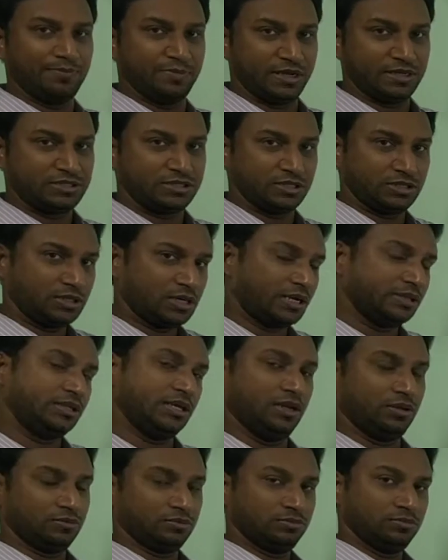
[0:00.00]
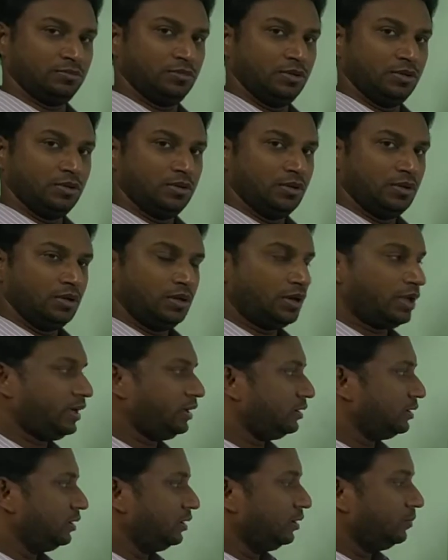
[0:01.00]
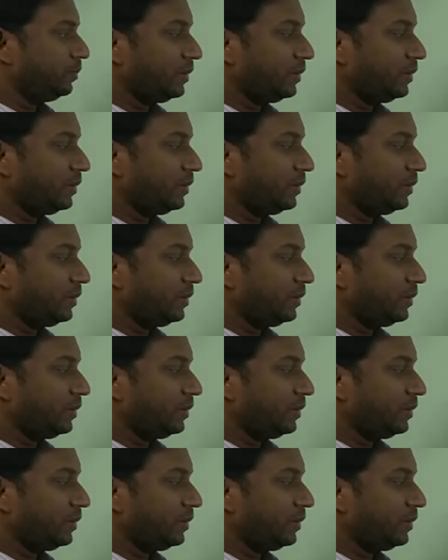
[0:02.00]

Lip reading: That's it. Nothing, right?